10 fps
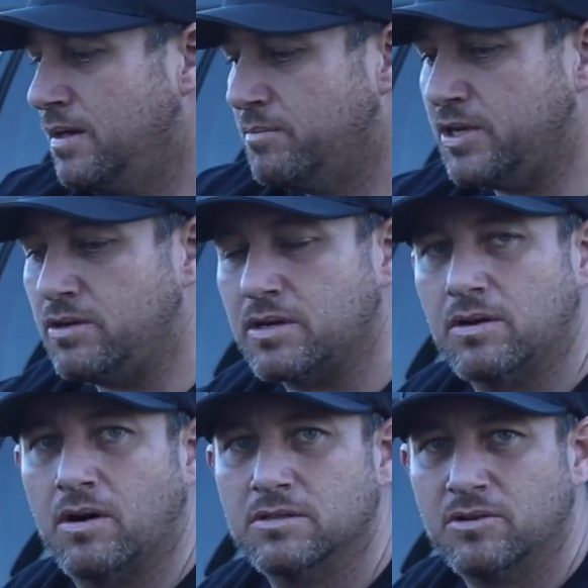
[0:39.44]
But you can
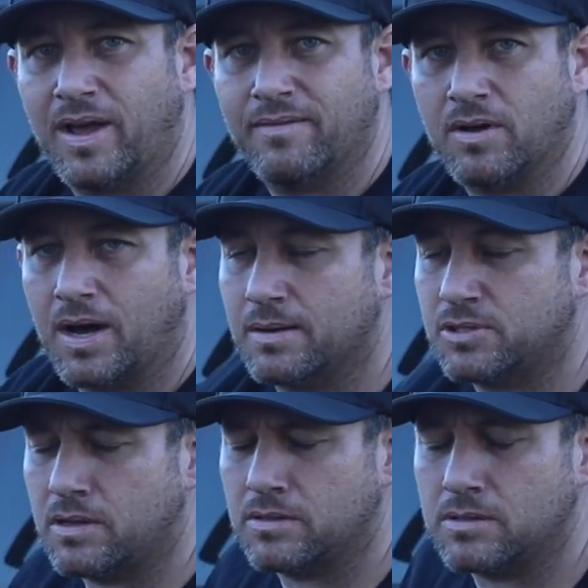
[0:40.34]
also have the
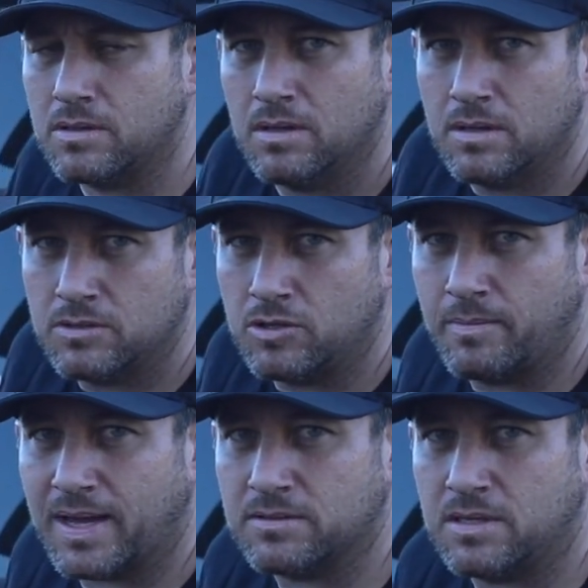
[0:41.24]
option to
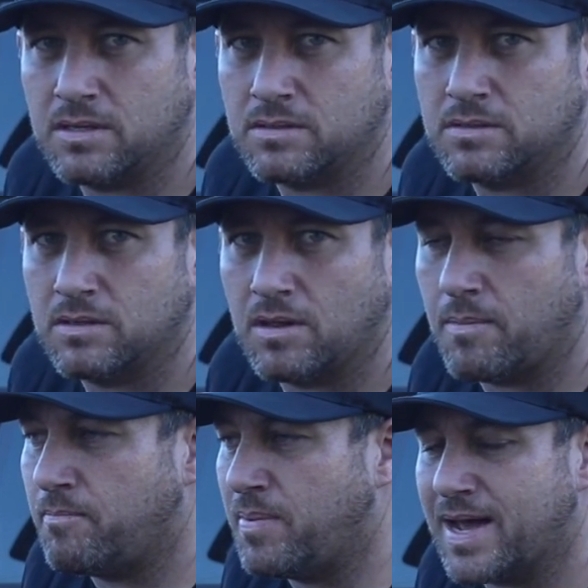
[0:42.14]
mount it to the
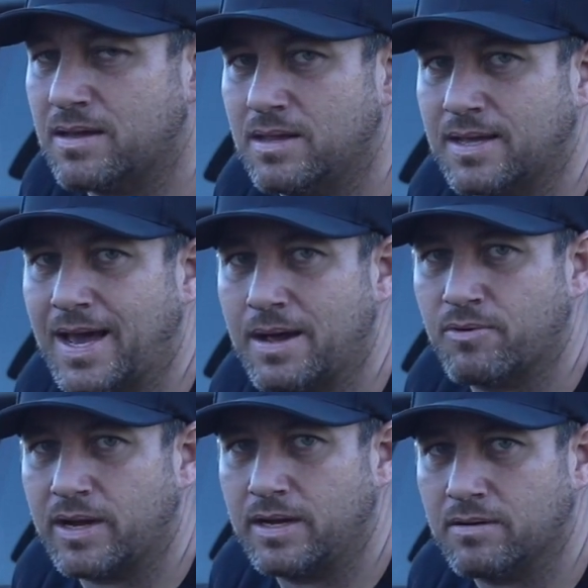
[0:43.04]
back of the cab
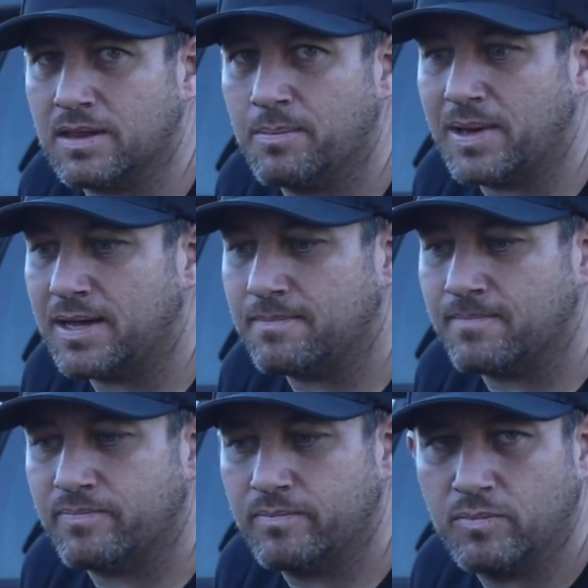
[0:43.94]
right here in the bed,
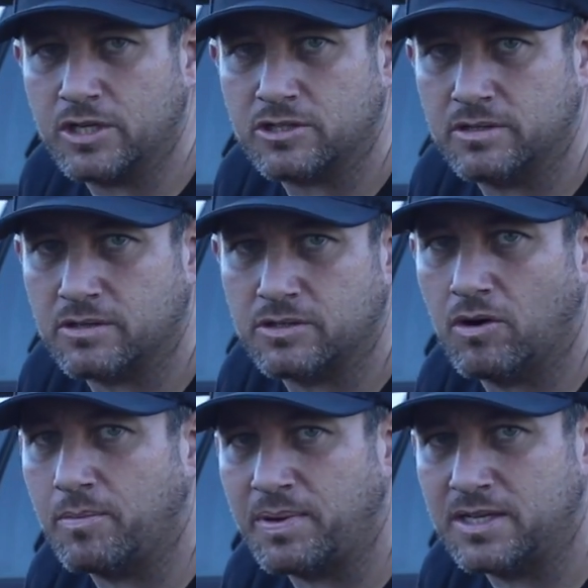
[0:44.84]
which there's
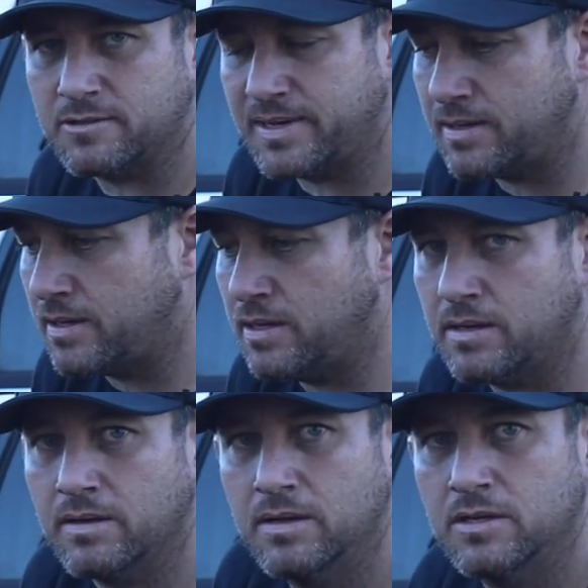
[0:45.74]
no impingement
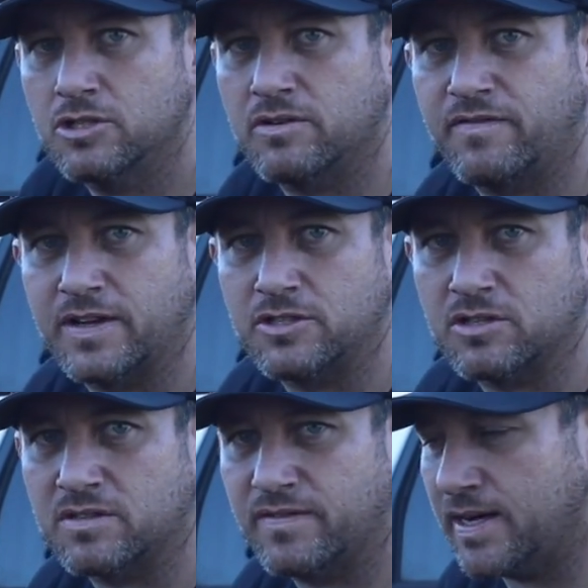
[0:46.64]
and should fit
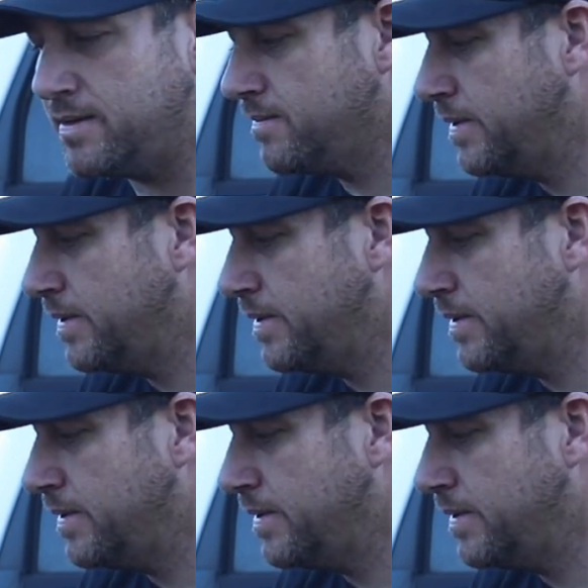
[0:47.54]
just fine.